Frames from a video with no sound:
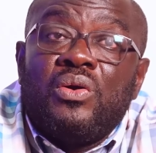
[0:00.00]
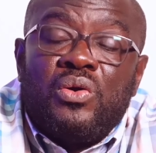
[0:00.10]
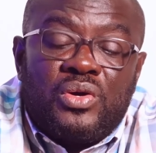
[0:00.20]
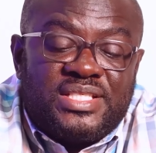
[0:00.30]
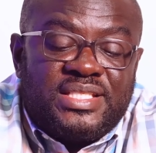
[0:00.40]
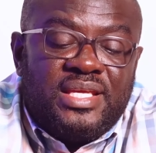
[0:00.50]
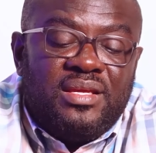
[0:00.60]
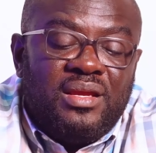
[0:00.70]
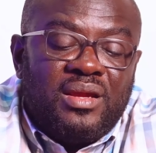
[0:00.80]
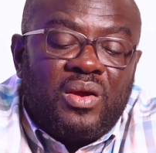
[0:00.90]
or
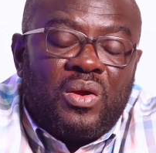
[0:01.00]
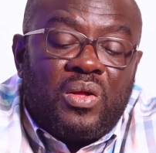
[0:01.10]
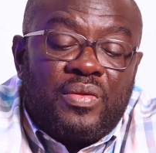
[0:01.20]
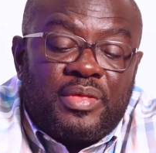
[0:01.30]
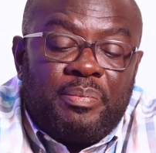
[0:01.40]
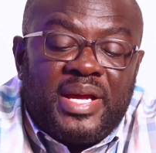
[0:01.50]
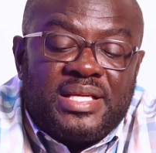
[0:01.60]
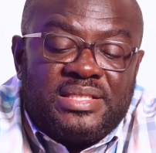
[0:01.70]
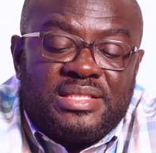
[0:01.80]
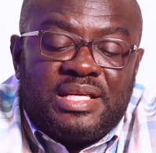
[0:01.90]
C, all the
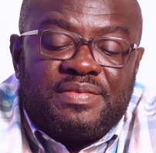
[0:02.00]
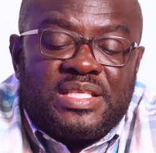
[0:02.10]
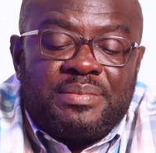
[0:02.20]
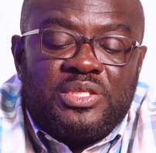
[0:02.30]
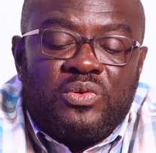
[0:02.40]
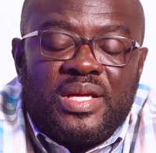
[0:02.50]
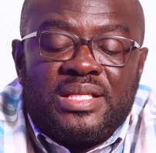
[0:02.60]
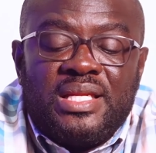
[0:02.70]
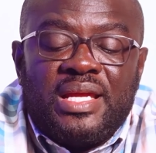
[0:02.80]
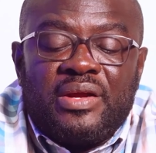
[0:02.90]
parties have
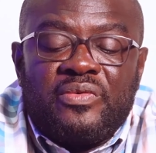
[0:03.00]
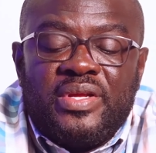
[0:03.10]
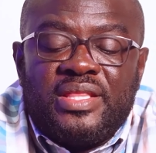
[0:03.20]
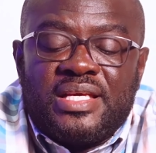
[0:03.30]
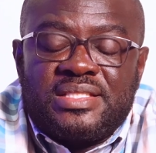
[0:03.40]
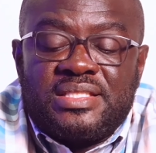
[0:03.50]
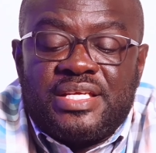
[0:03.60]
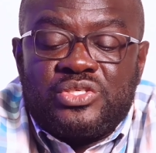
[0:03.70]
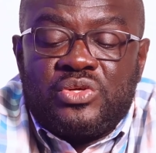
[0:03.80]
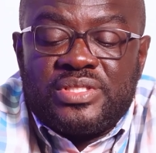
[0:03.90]
subsequently agreed that
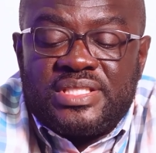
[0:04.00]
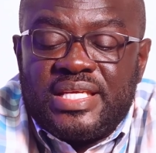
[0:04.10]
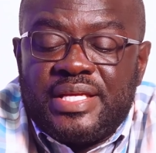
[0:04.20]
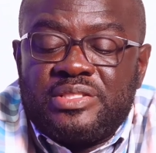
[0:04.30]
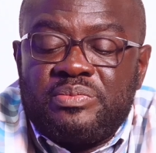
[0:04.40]
such consent